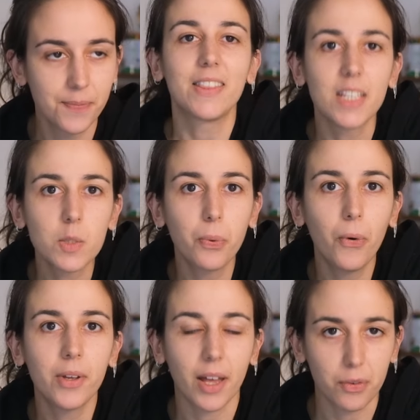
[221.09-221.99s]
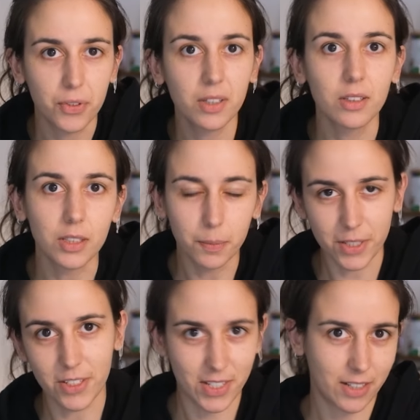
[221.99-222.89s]
At this point, I feel a little
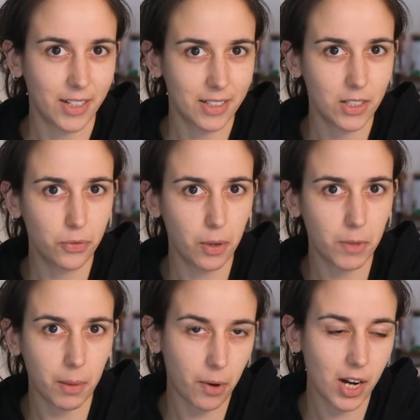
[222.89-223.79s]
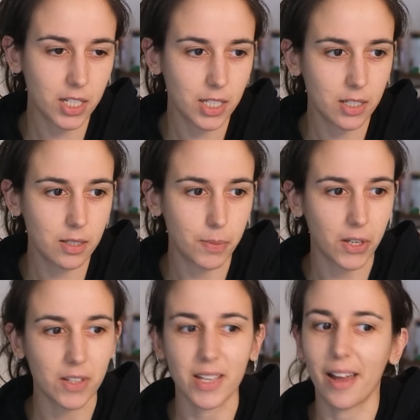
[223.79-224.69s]
bit disconnected from that practice
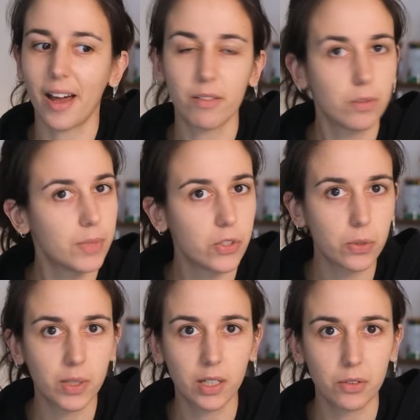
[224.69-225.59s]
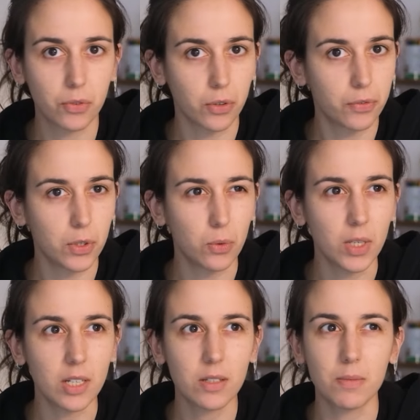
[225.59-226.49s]
because I haven't been doing it for a few
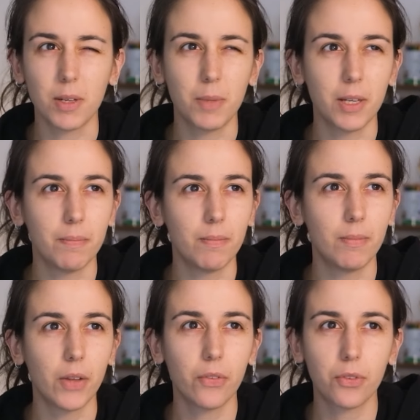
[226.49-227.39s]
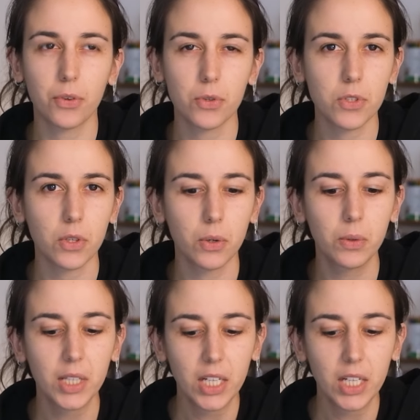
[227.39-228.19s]
weeks, maybe a month or so.